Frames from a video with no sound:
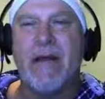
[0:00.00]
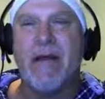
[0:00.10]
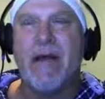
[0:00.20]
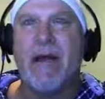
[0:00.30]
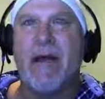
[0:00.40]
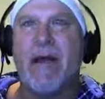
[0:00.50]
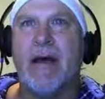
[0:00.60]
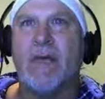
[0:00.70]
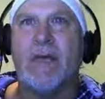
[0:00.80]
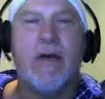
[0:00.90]
And
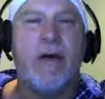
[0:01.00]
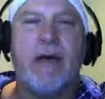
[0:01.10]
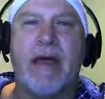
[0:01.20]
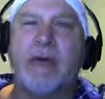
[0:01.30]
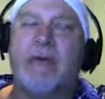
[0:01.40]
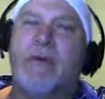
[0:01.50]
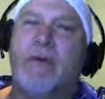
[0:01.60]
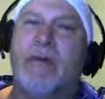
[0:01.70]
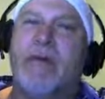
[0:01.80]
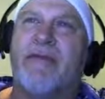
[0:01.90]
we know that
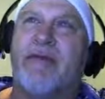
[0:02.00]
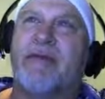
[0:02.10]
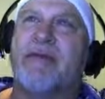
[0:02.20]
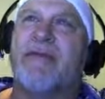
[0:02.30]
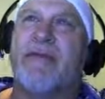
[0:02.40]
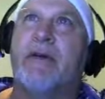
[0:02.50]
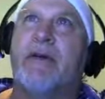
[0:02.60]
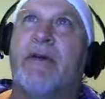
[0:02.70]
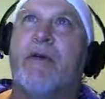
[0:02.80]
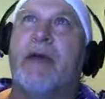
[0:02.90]
we're on the verge of
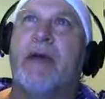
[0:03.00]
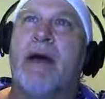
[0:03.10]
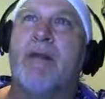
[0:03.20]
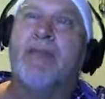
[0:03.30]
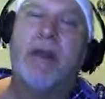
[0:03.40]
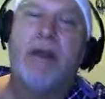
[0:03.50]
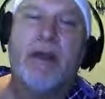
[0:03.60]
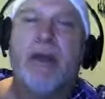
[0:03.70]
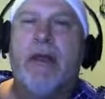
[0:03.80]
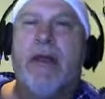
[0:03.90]
nuclear war. Now,
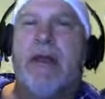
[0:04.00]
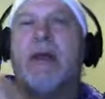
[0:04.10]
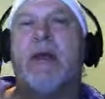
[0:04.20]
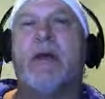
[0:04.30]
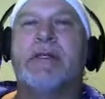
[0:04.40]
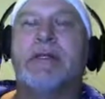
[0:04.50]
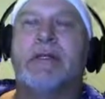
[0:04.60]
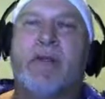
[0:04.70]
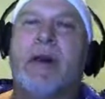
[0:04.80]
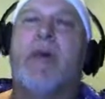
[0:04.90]

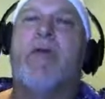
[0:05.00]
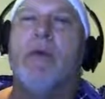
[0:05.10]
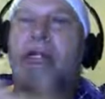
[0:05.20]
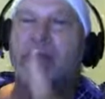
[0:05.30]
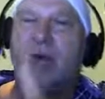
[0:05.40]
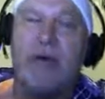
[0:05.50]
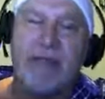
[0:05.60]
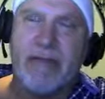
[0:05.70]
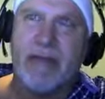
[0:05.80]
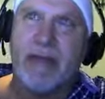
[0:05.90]
here's what I want to share
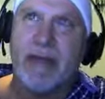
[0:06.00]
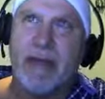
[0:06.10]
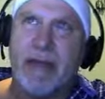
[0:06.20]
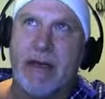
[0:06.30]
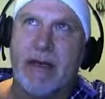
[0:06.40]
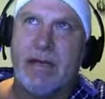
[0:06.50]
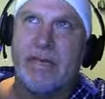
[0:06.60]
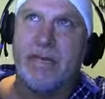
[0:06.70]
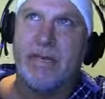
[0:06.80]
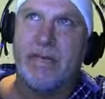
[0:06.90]
with everybody.
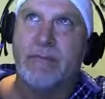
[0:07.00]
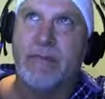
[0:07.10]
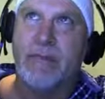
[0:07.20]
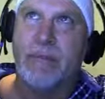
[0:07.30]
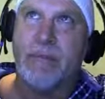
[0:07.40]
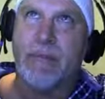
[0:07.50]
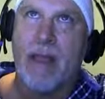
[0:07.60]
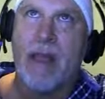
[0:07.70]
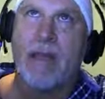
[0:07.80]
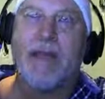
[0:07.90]

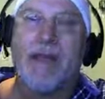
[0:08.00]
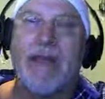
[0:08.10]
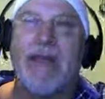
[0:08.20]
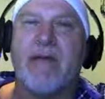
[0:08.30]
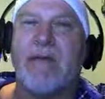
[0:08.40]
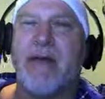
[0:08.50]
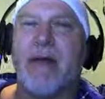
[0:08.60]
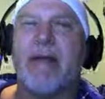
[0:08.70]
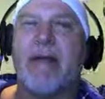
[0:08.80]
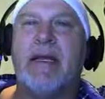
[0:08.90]
I think
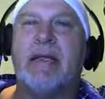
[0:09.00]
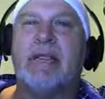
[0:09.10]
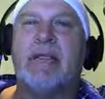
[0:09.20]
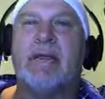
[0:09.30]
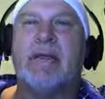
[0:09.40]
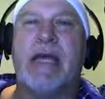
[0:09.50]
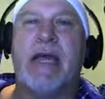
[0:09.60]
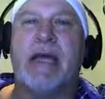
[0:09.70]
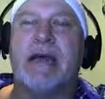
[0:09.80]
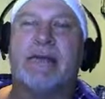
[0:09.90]
everybody needs to
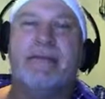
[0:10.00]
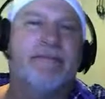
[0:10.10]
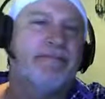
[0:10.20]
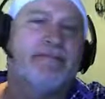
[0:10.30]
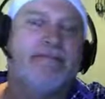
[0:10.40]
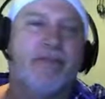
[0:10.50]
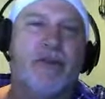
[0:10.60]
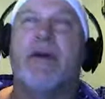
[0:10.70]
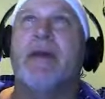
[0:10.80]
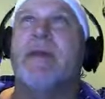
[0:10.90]
take
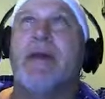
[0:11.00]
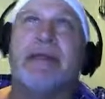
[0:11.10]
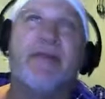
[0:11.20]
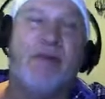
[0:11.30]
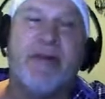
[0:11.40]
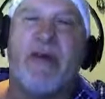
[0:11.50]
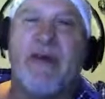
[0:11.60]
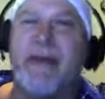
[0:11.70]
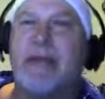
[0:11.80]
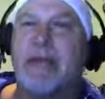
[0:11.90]
30 minutes,
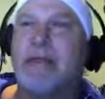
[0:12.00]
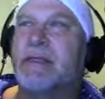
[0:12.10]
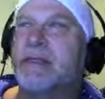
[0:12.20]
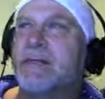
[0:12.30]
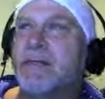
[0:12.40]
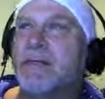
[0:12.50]
45 minutes,